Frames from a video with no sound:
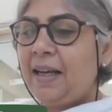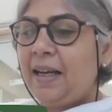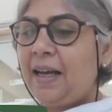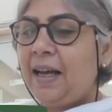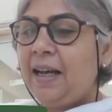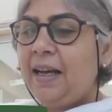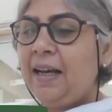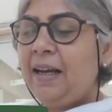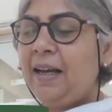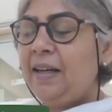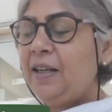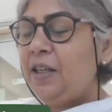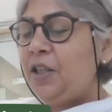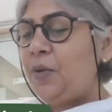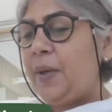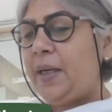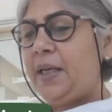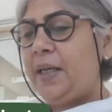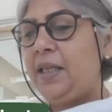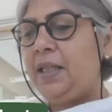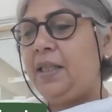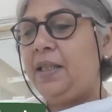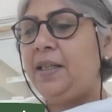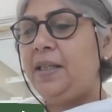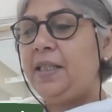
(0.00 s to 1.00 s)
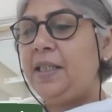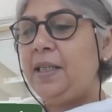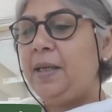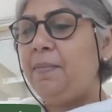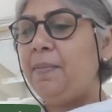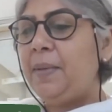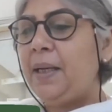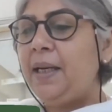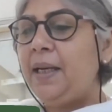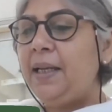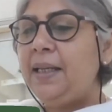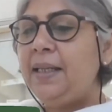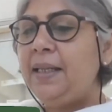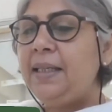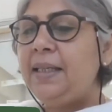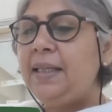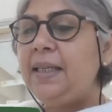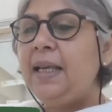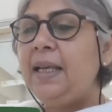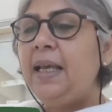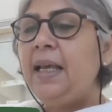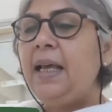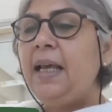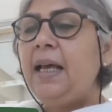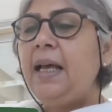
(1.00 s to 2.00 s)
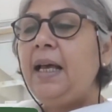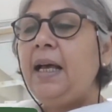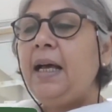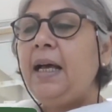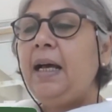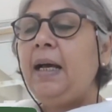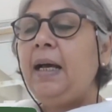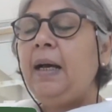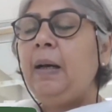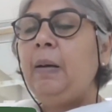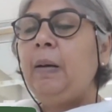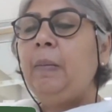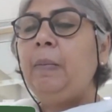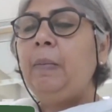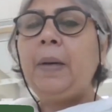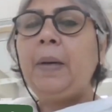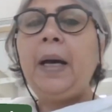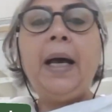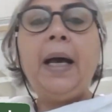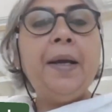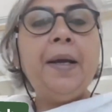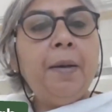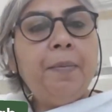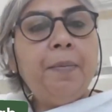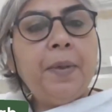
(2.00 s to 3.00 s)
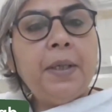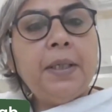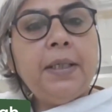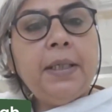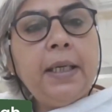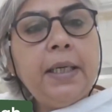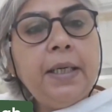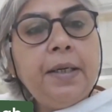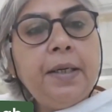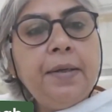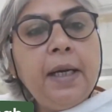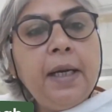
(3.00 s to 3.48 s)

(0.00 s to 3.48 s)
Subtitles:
20, 30 minutes. I represent